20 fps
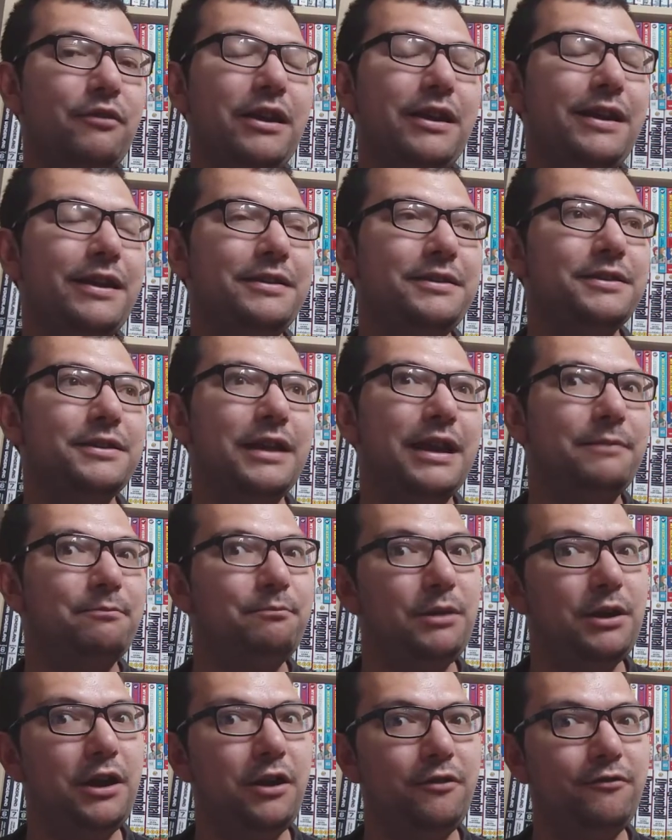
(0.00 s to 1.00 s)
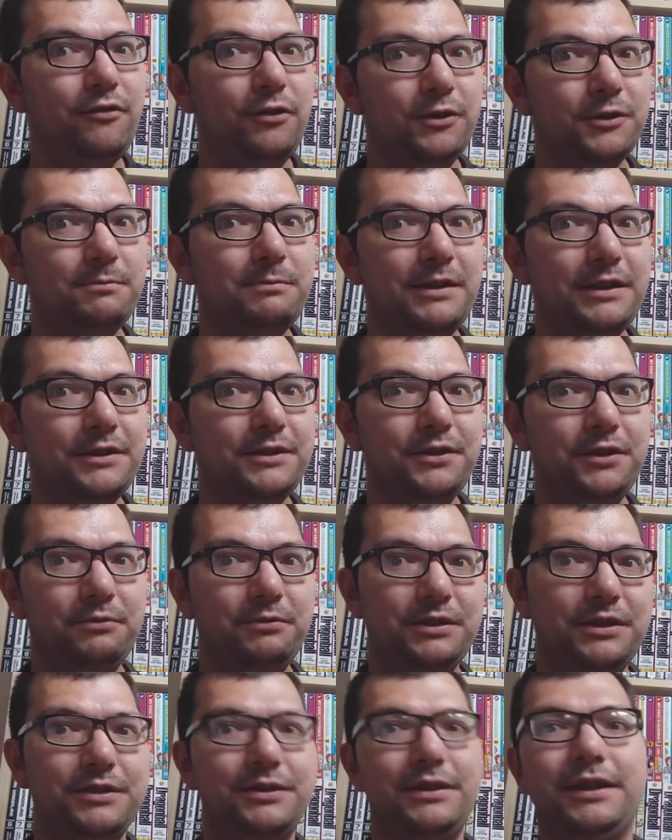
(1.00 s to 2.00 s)
And uh, but our first minister,
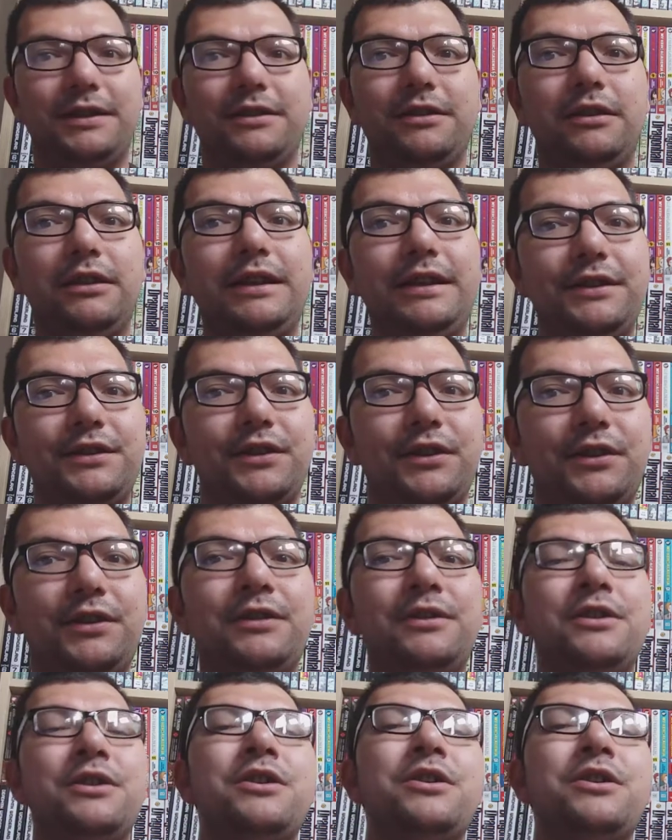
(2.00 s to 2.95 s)
which is like the leader